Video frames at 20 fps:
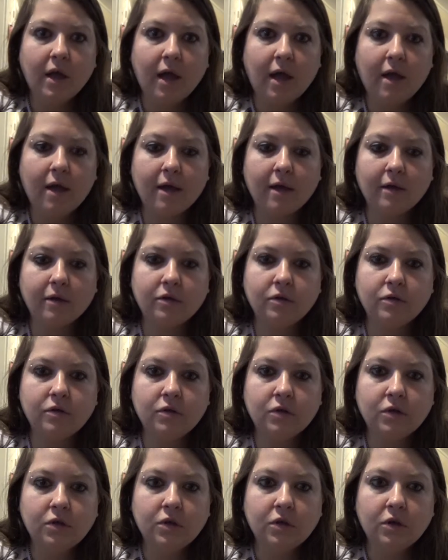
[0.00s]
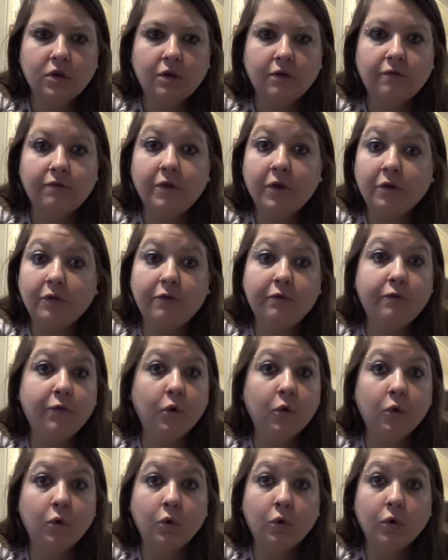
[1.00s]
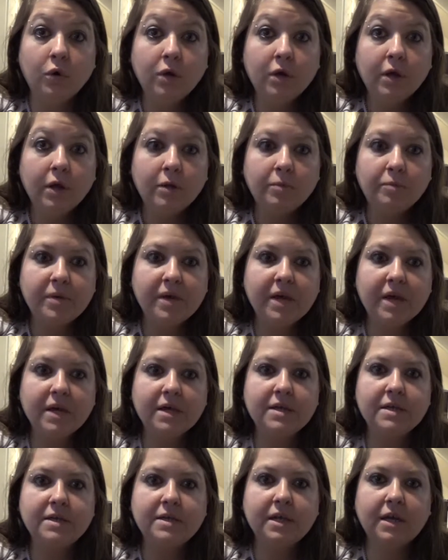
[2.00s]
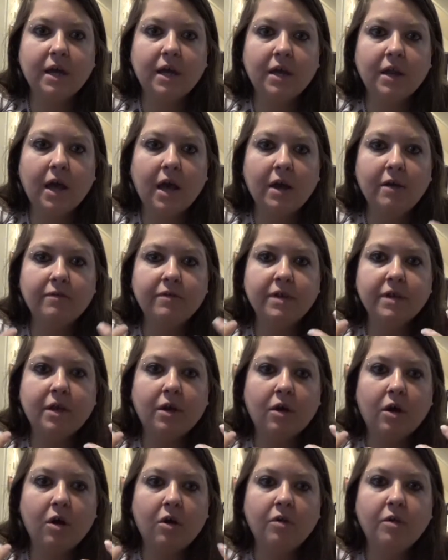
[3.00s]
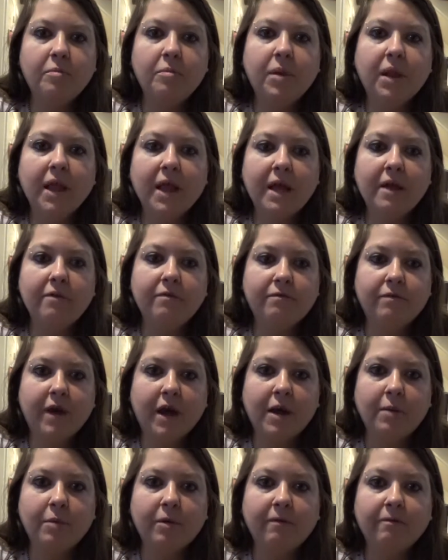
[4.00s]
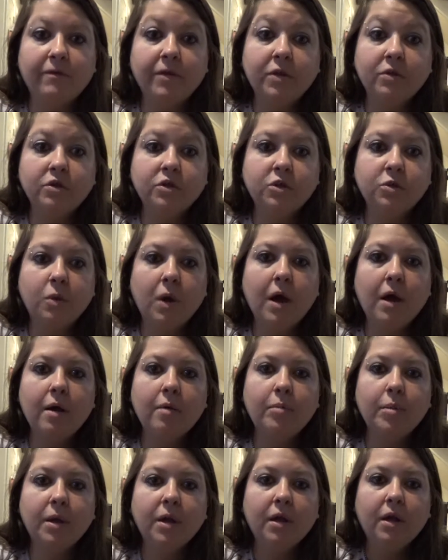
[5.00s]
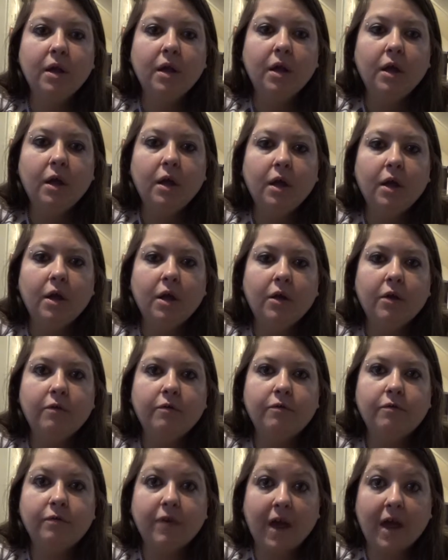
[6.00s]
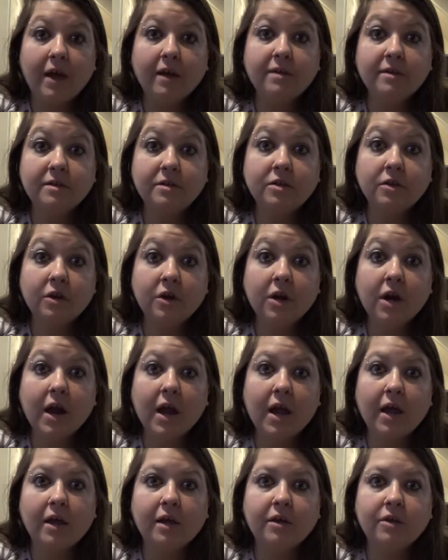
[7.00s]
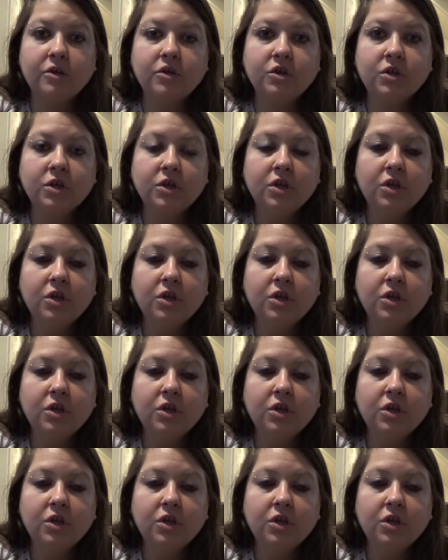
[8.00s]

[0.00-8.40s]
and feel full because a lot of it all the plant fiber fills you up faster and